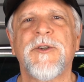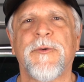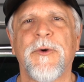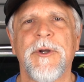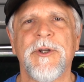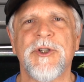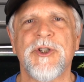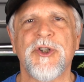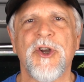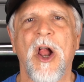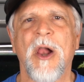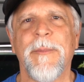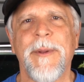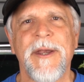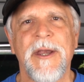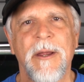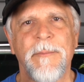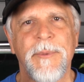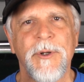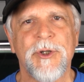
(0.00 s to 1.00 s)
for installment
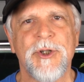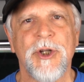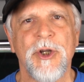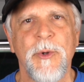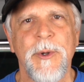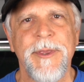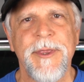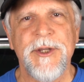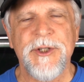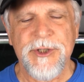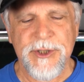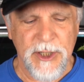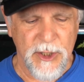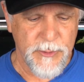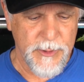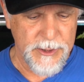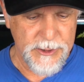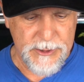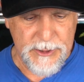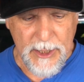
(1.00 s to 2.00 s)
number two in this
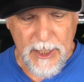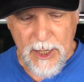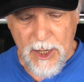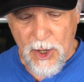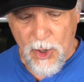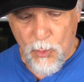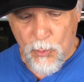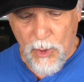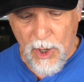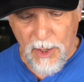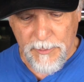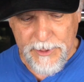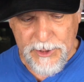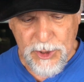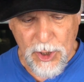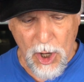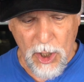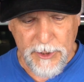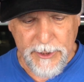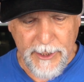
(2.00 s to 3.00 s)
series, where I'll be
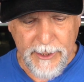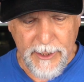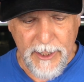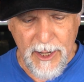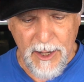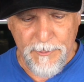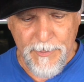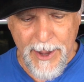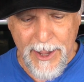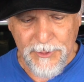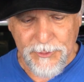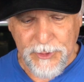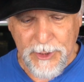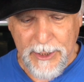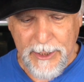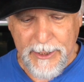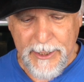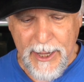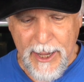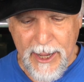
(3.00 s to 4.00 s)
talking about
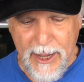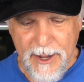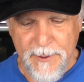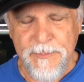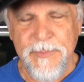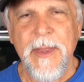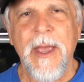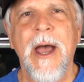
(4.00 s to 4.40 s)
the uh,